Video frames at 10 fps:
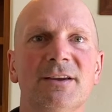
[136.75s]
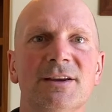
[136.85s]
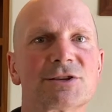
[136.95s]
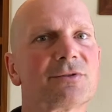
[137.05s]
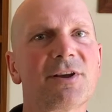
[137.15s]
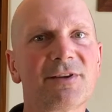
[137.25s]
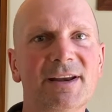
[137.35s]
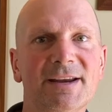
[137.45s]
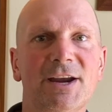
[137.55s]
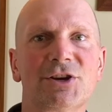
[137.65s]
So another
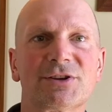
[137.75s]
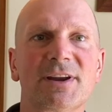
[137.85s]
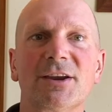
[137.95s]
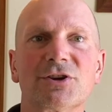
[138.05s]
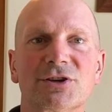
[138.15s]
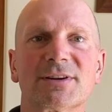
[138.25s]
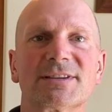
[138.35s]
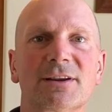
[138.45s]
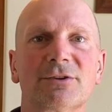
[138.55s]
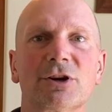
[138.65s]
indication that you should
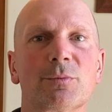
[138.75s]
sell your